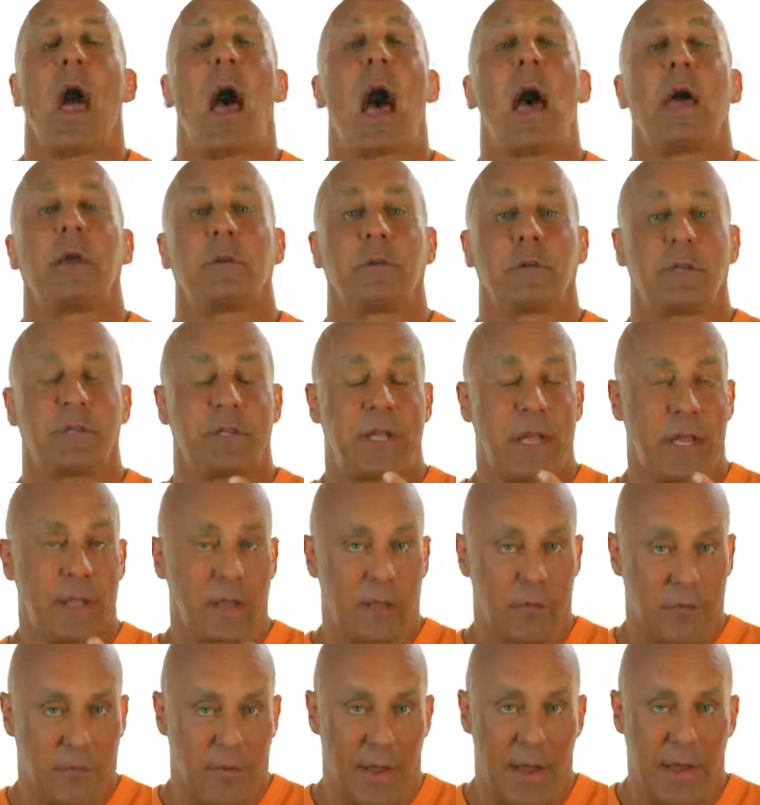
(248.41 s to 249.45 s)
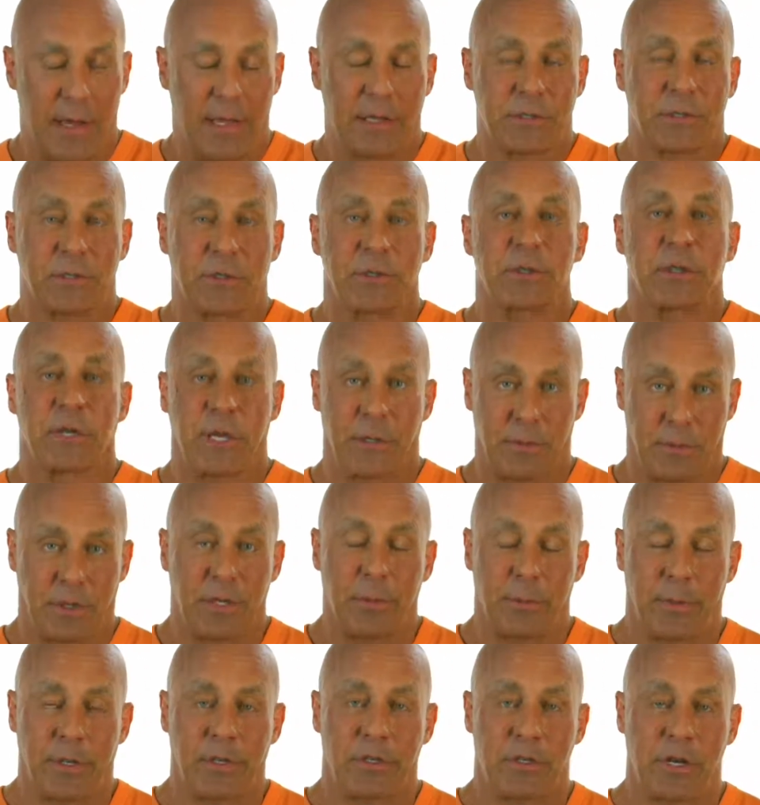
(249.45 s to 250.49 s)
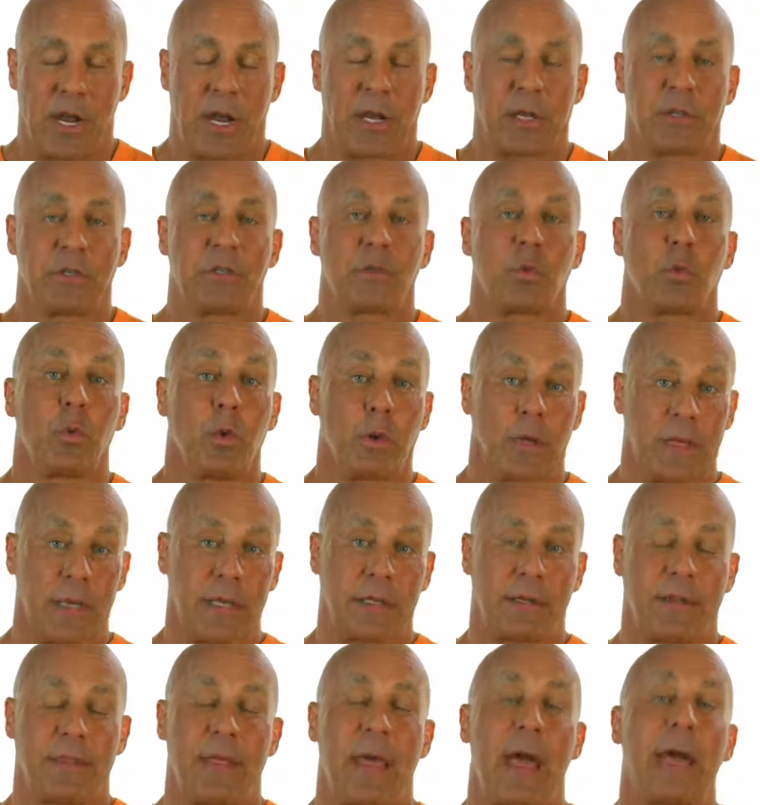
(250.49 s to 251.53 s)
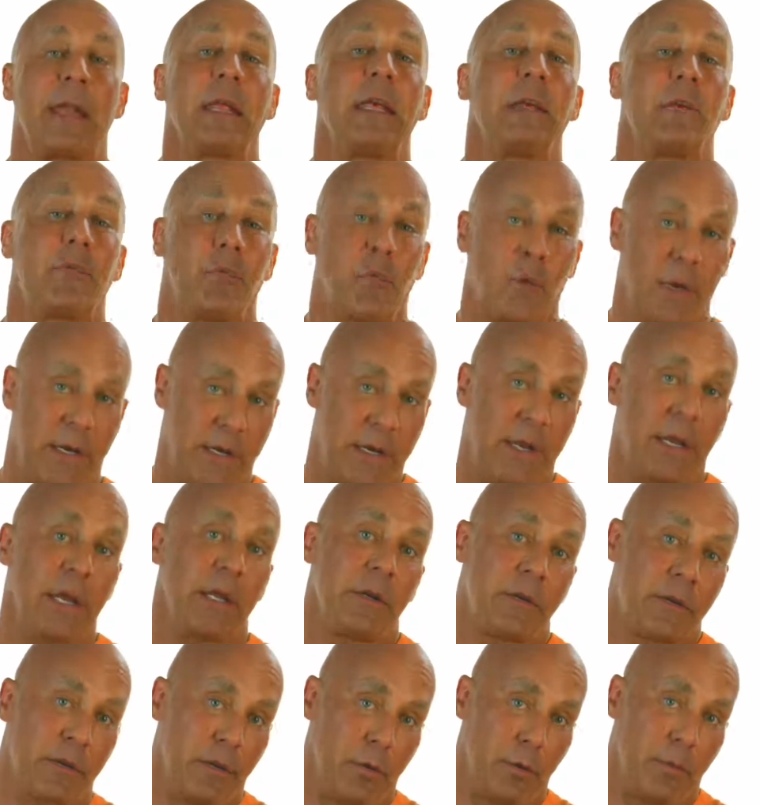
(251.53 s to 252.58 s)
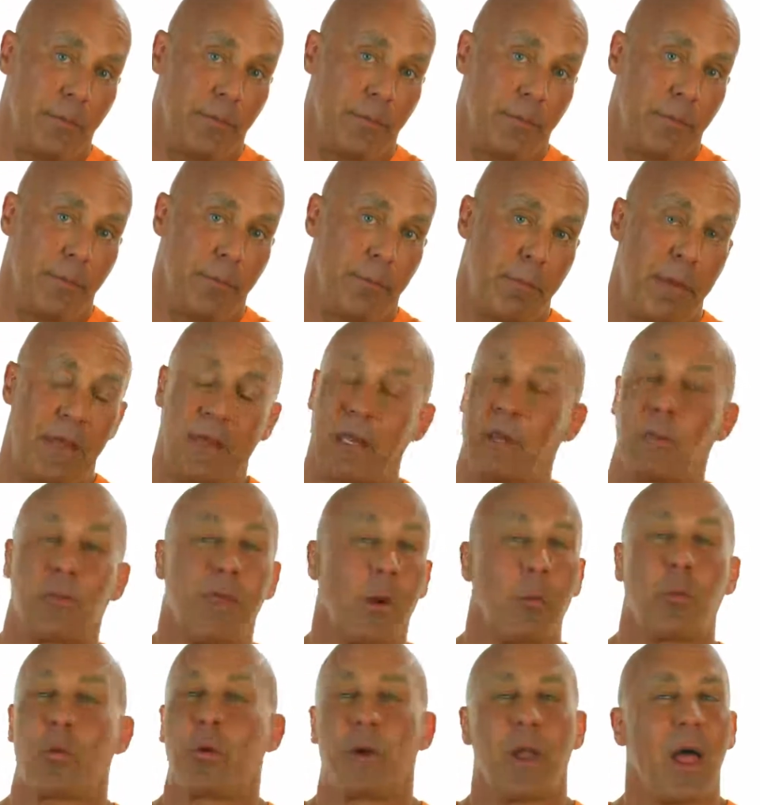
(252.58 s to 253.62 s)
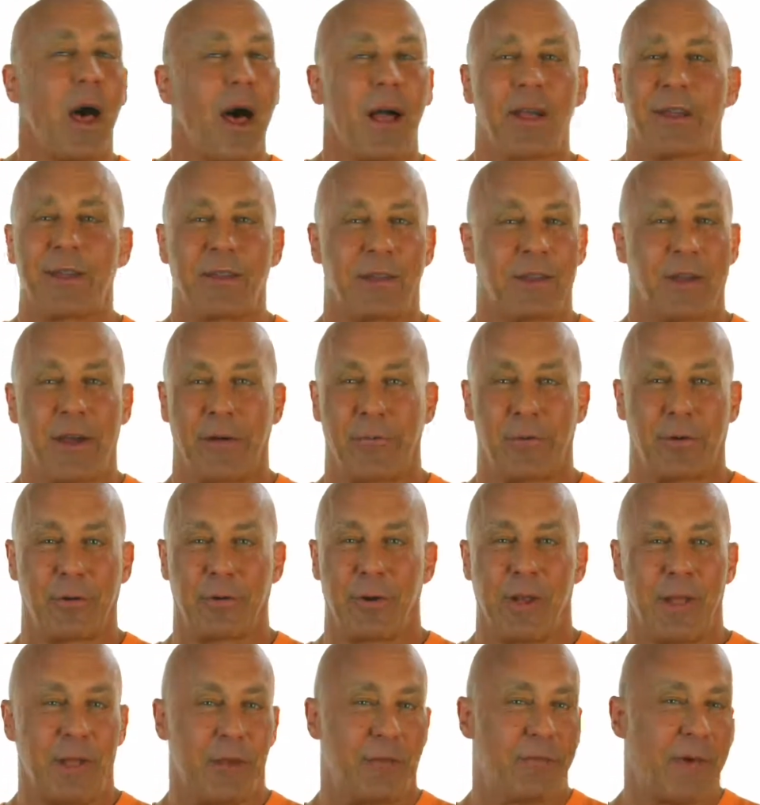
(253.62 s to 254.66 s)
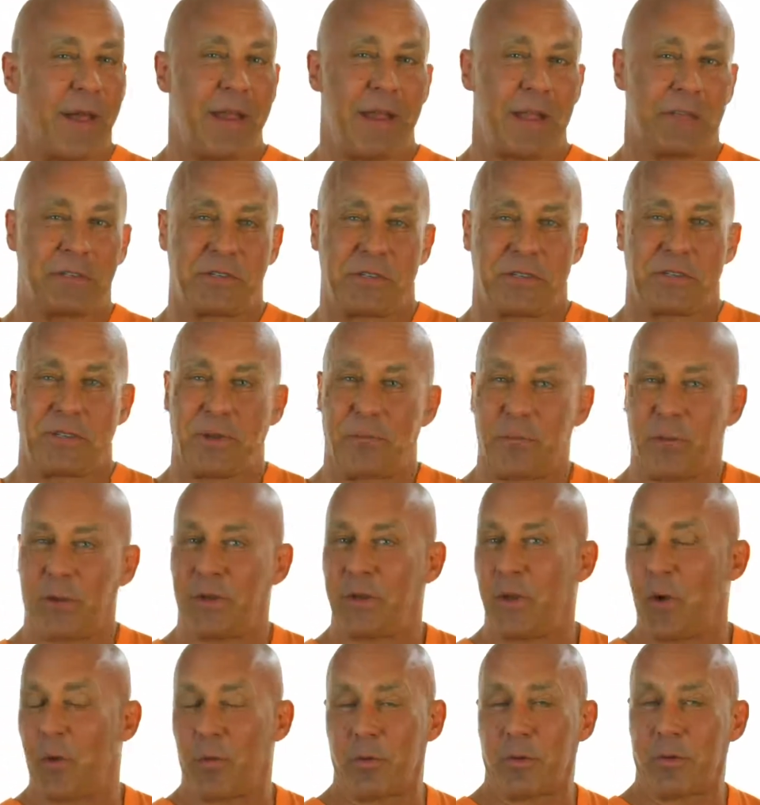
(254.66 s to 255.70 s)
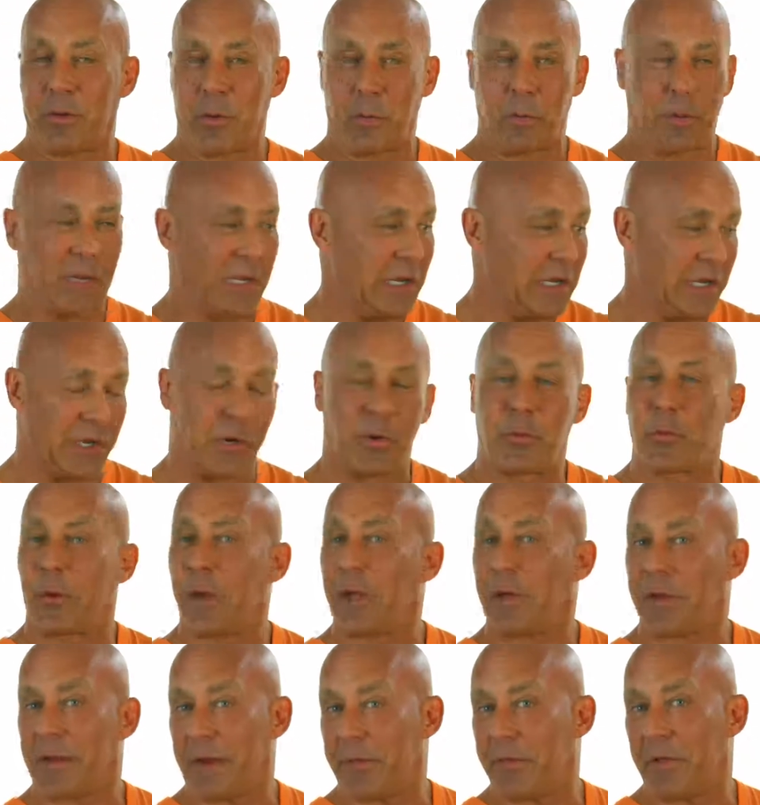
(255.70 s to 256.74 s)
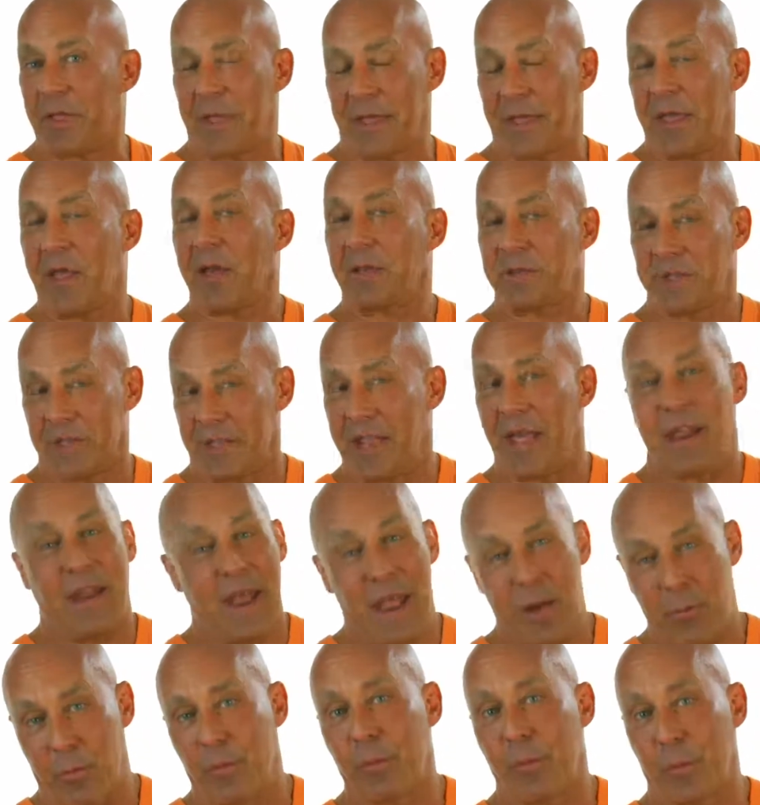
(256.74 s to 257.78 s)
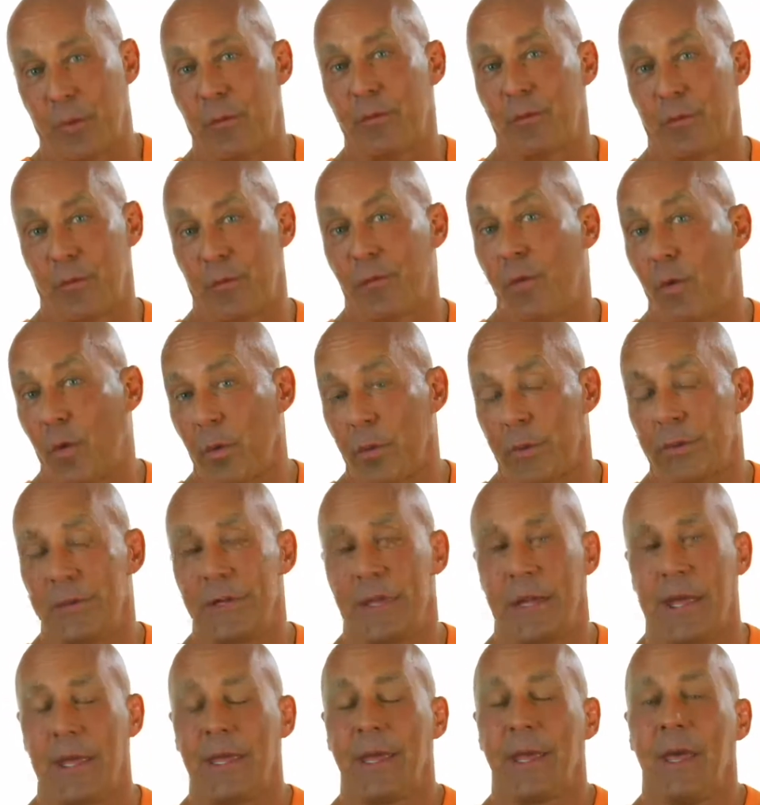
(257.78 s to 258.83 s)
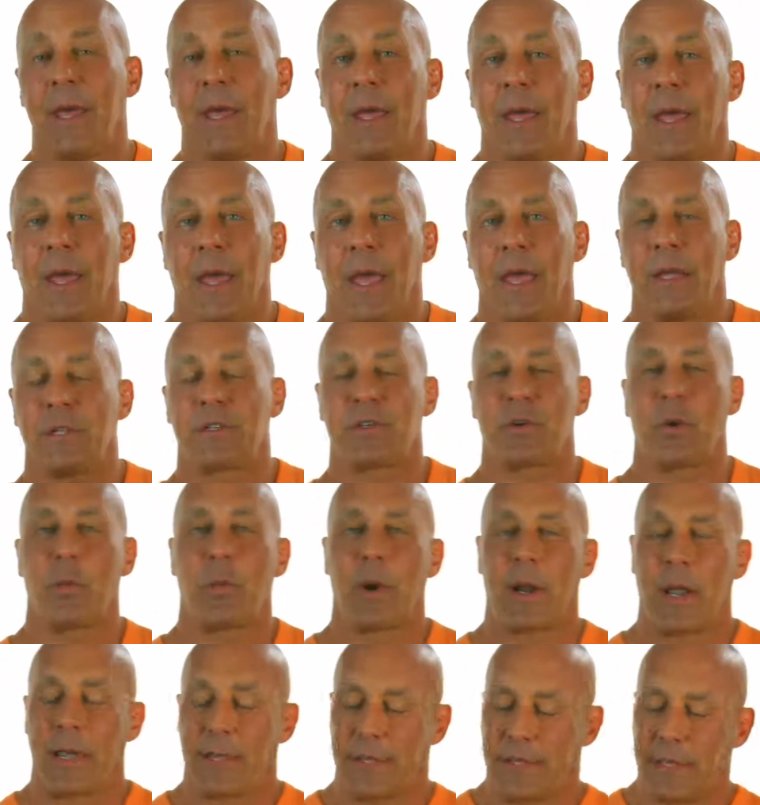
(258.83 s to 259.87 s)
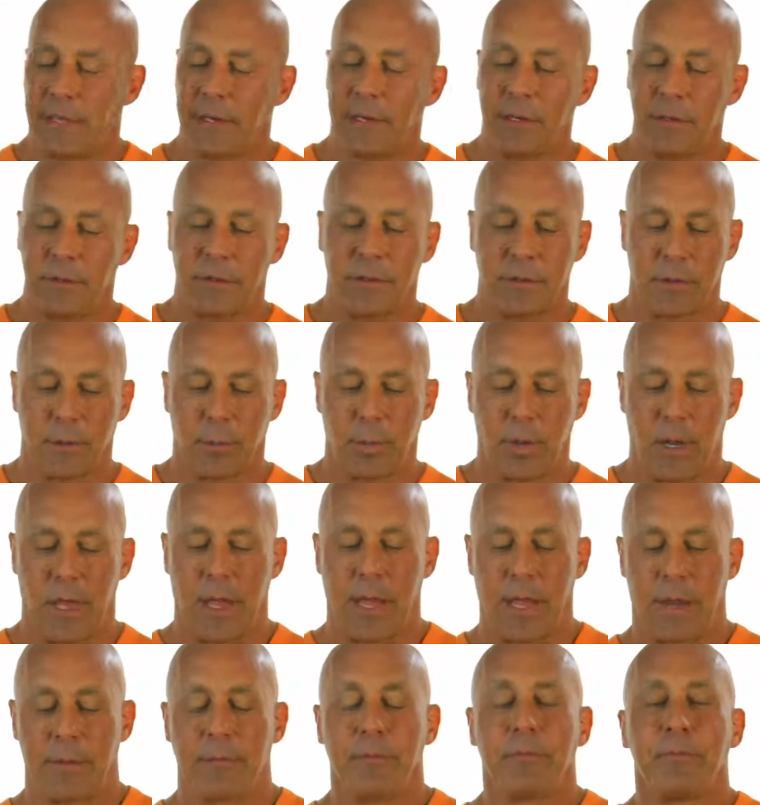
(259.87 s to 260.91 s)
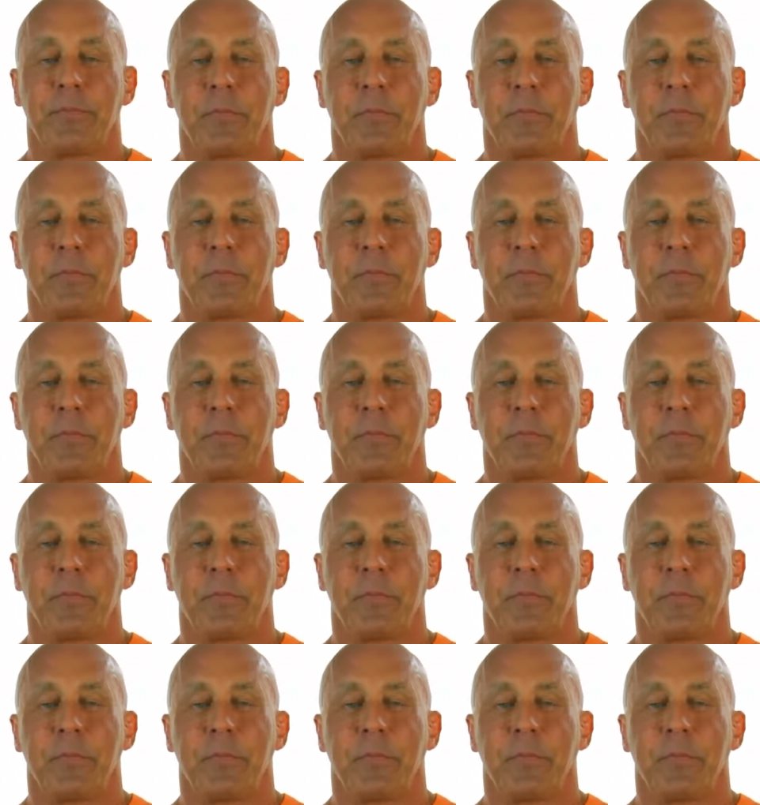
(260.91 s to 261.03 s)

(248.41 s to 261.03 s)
I understand that finances can be a challenge. We'll get to that if we need to, meaning that we're not going to cover finances if we don't completely agree on everything else, and that, hey, we're moving forward today. And so when I get into the plan,